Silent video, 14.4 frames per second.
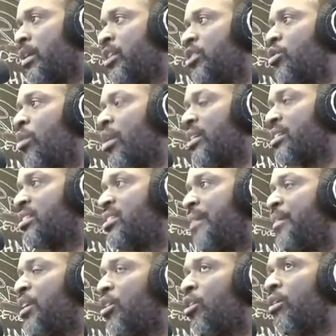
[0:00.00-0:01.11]
into our
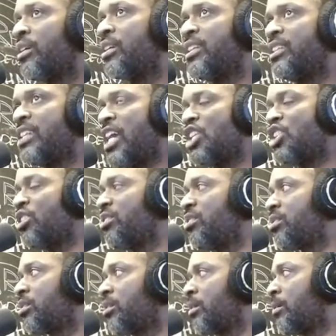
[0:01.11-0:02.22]
civic organizations.